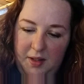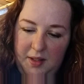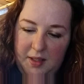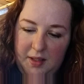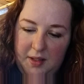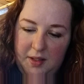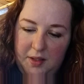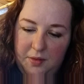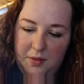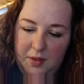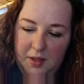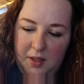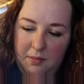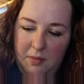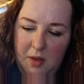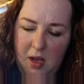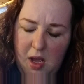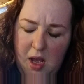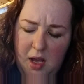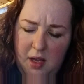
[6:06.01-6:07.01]
said Susan.
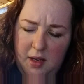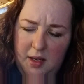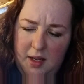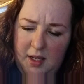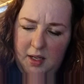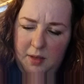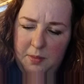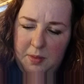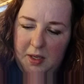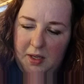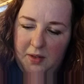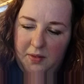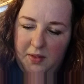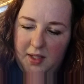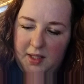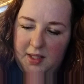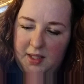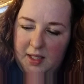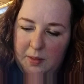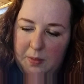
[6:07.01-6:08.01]
Not a bit of
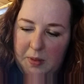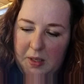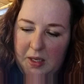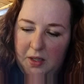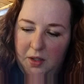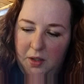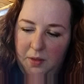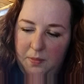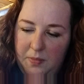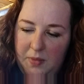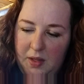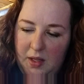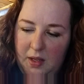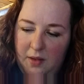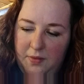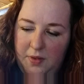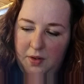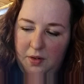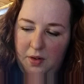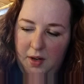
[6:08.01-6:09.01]
it, said Peter.
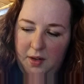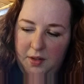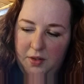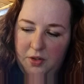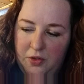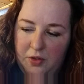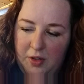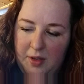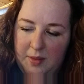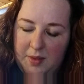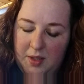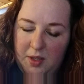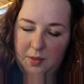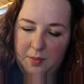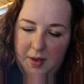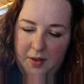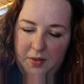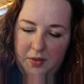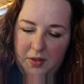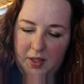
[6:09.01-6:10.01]
If there are streams, they're
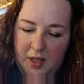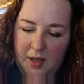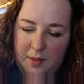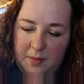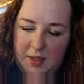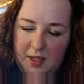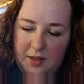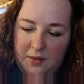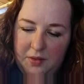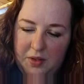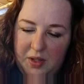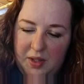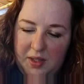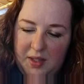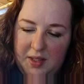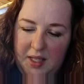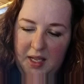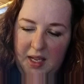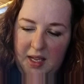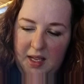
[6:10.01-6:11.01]
bound to come down to the
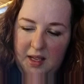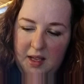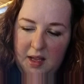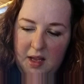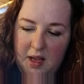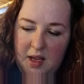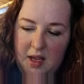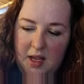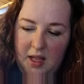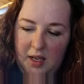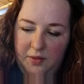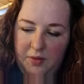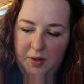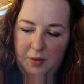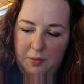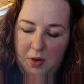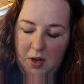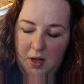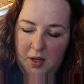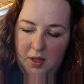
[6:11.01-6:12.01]
sea, and if we
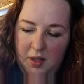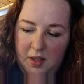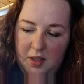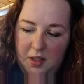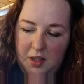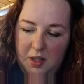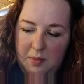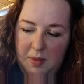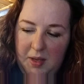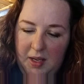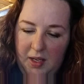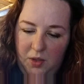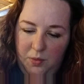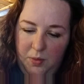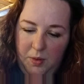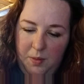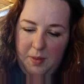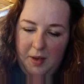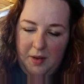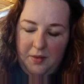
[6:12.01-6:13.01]
walk along the beach,
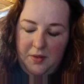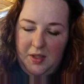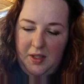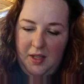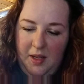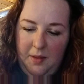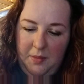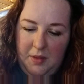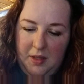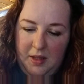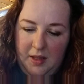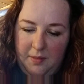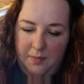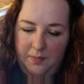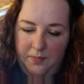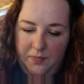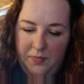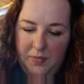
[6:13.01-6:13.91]
we're bound to come to them.